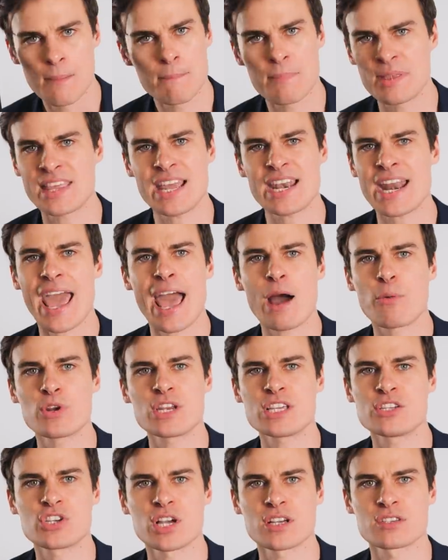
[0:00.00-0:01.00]
But then how would
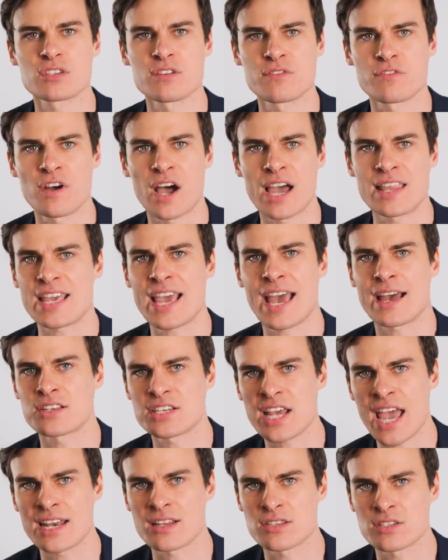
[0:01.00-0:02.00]
he justify the
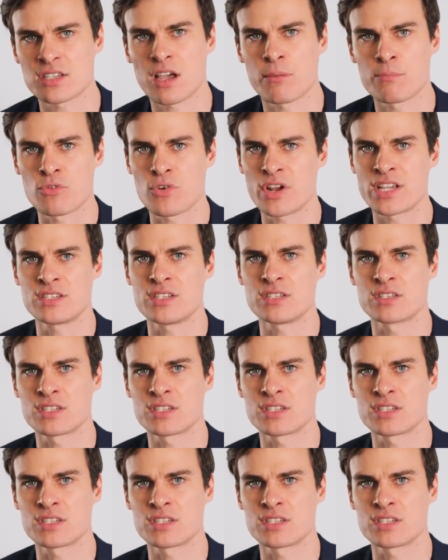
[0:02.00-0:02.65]
outdated submarines